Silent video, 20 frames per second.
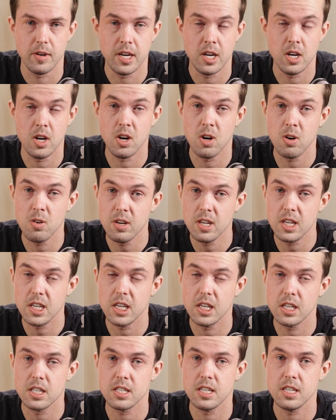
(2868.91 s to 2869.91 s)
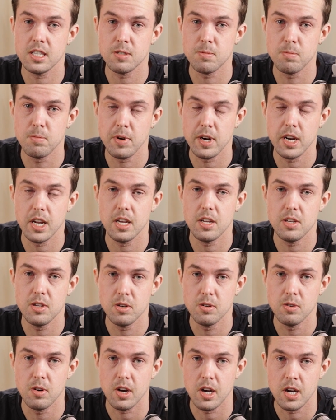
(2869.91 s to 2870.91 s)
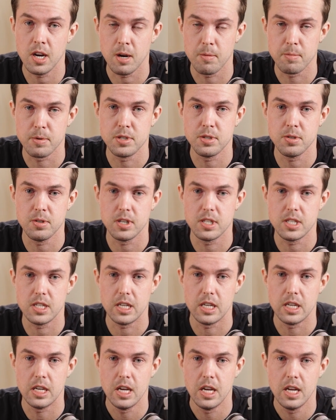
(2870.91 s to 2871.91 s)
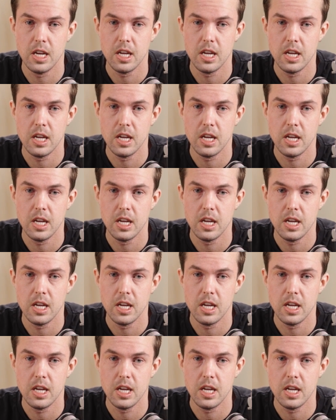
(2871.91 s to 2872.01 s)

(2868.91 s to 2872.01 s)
and OKX is bringing you an opportunity.